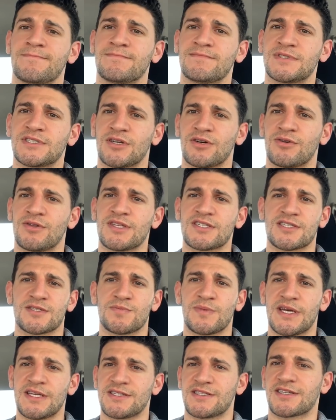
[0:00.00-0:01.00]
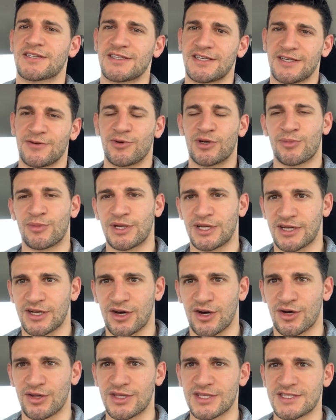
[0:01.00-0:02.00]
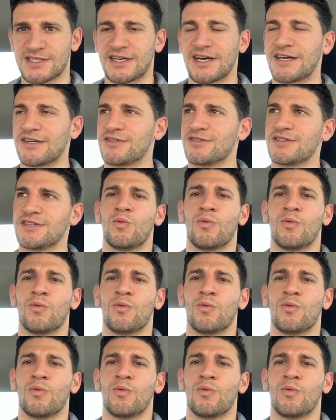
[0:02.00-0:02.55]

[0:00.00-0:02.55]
So this is basically what I'm gonna call this title: